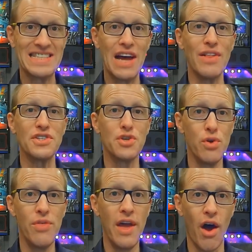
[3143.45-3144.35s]
and tell us
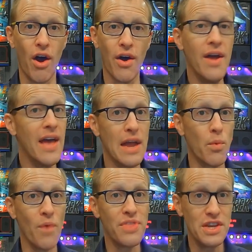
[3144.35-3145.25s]
who they are
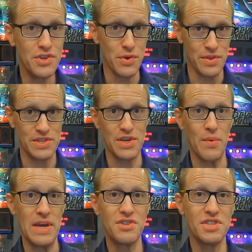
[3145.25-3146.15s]
and what they do that's
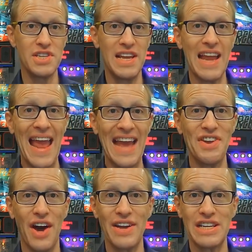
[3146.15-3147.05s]
so interesting
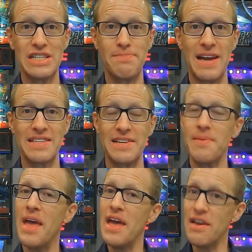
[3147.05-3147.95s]
and
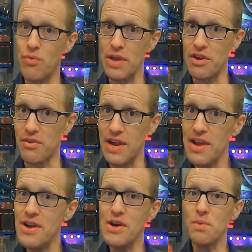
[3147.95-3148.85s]
unexpected. If we
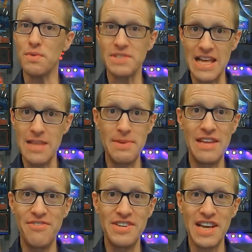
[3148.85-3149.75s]
agree, we'll send them
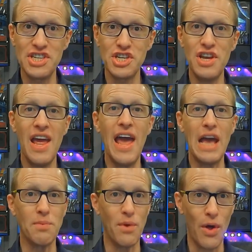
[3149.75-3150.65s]
an invitation
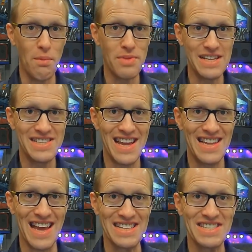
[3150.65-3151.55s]
and we'll hope they
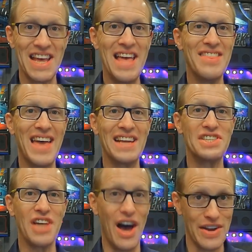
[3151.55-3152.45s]
say yes. Now it's